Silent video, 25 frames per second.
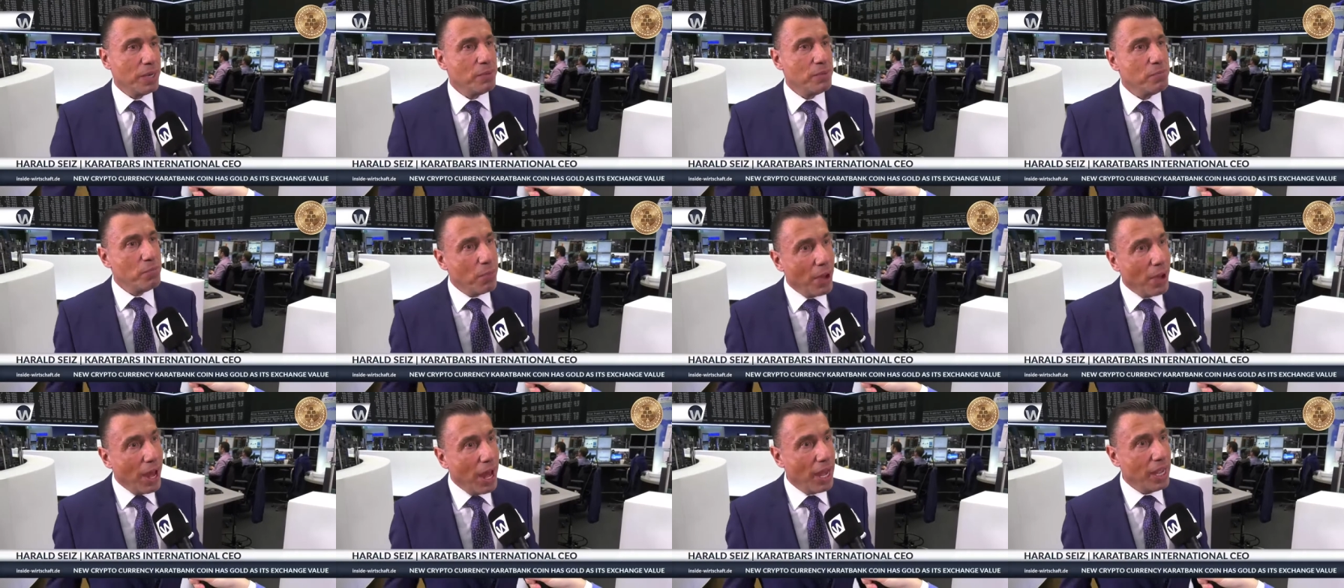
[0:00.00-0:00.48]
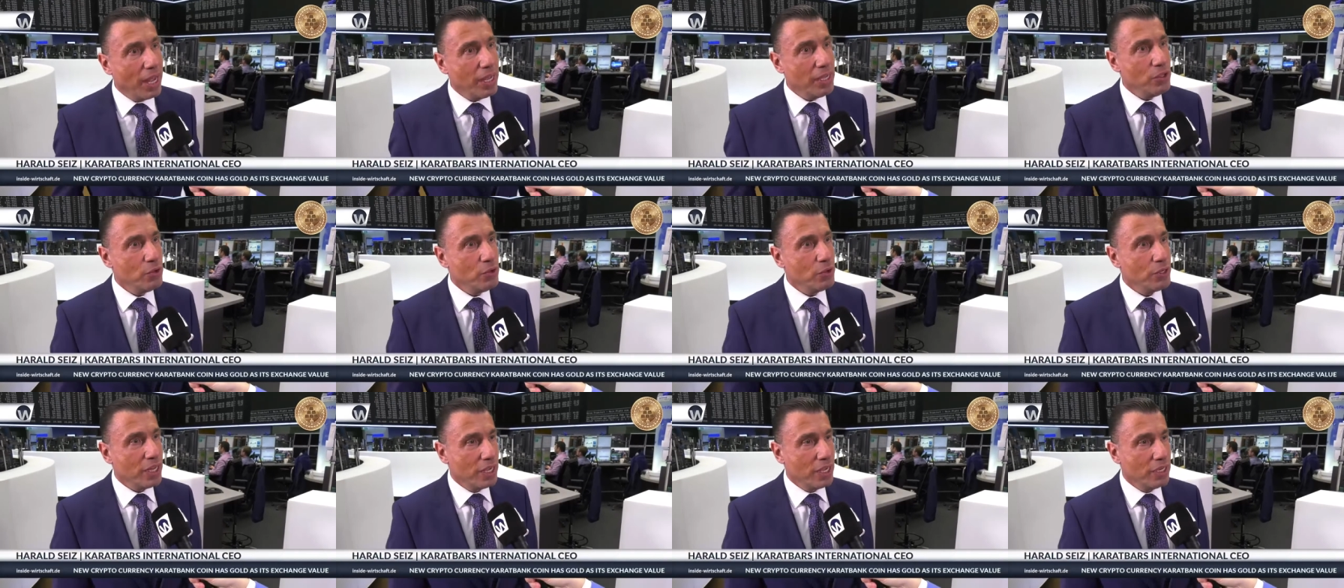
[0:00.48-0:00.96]
But buy
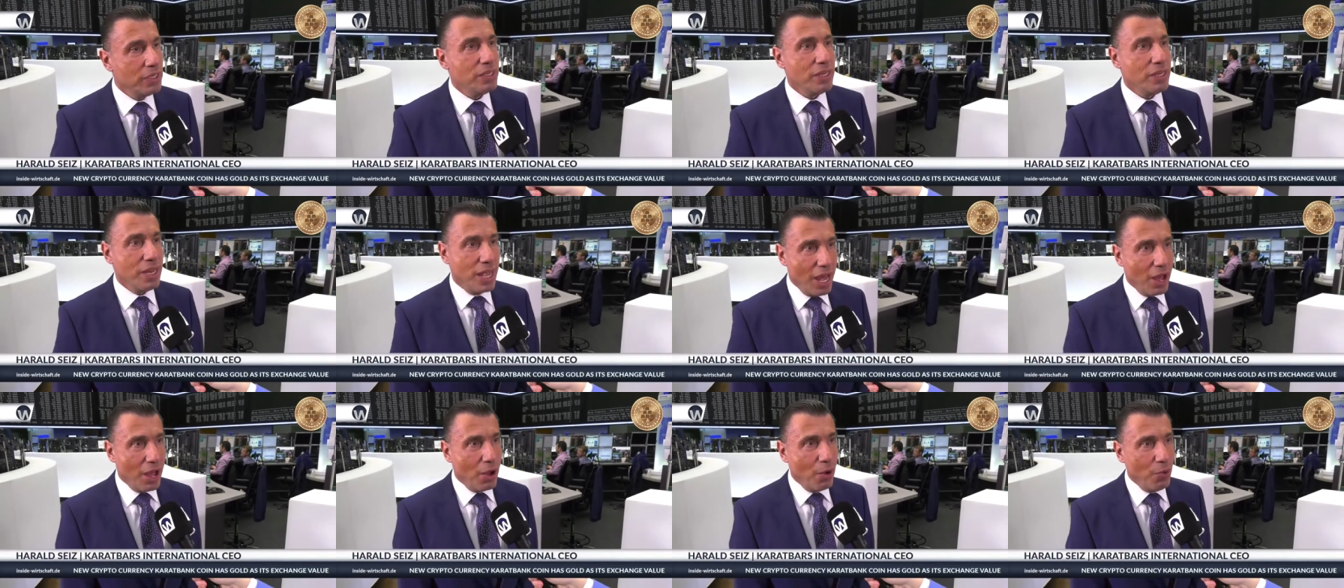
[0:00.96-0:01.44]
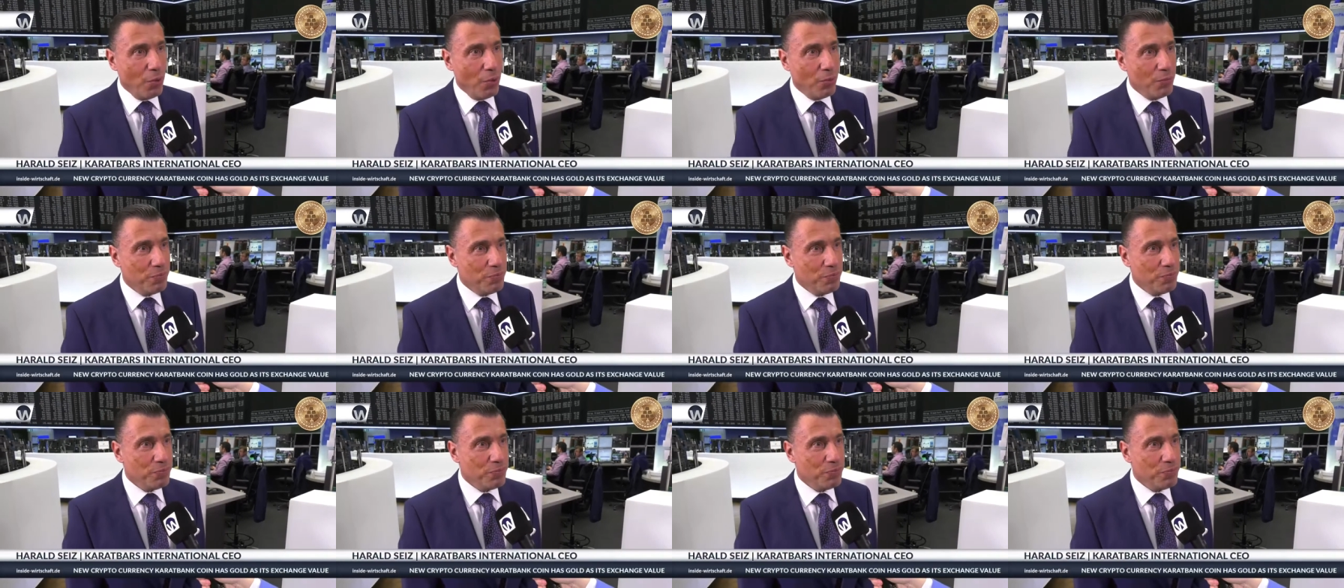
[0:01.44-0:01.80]
you can now